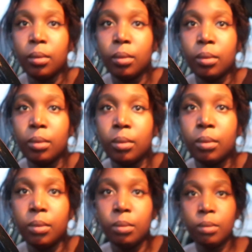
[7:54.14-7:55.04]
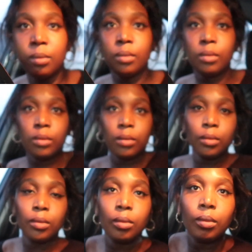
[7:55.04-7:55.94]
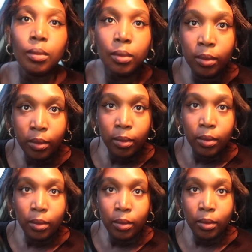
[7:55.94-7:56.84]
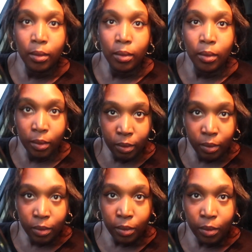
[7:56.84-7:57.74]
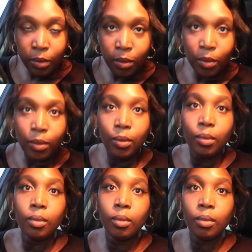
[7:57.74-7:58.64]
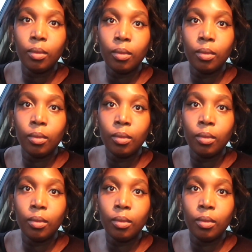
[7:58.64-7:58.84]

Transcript: Nothing is said.